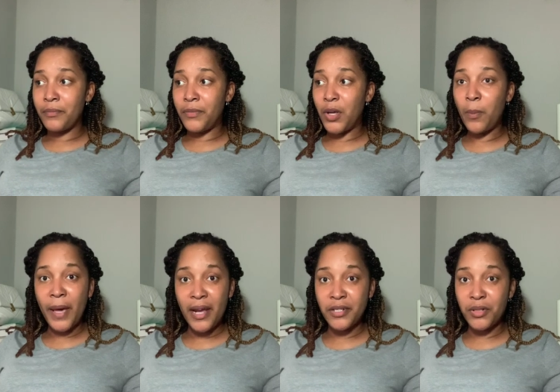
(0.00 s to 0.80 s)
no
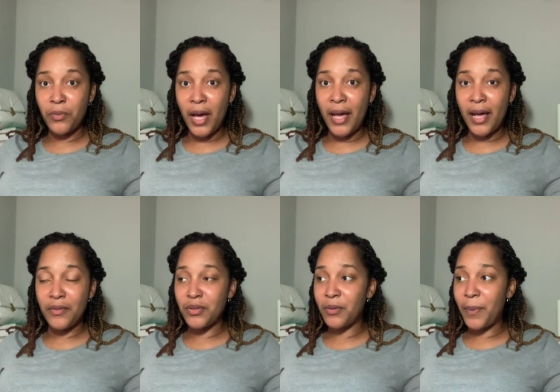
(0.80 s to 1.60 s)
pastor
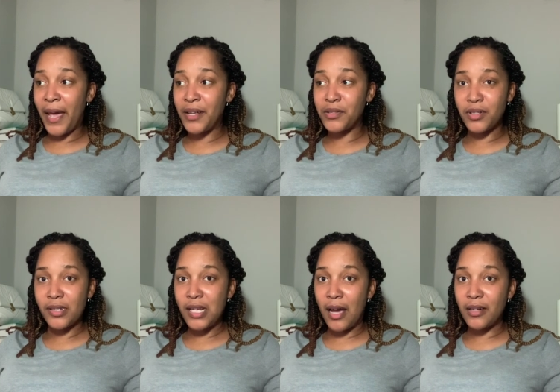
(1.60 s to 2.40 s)
wives or pastors are
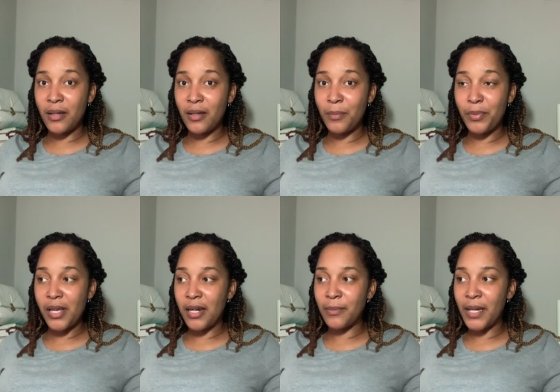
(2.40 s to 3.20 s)
talking to,
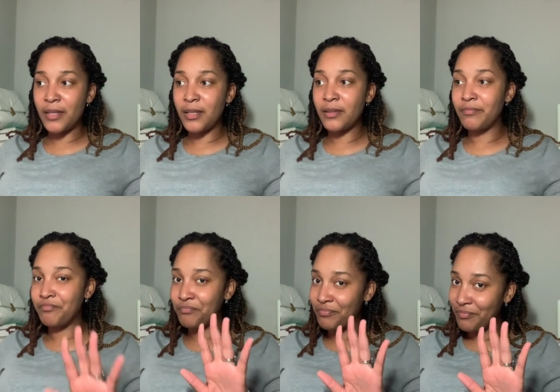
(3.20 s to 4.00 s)
talking about these.
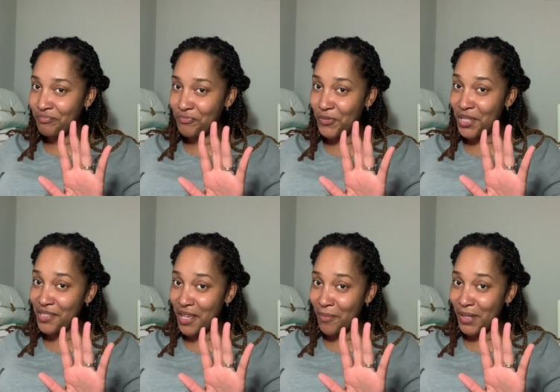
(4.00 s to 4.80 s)
We can
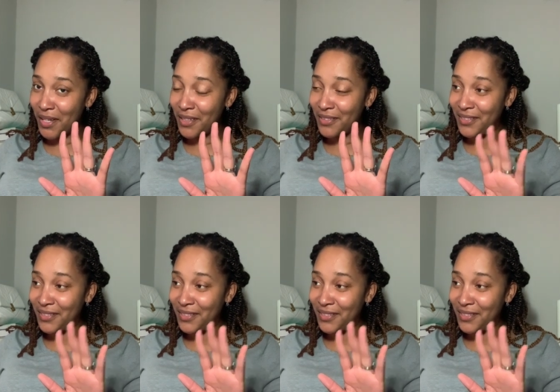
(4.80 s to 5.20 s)
stop that.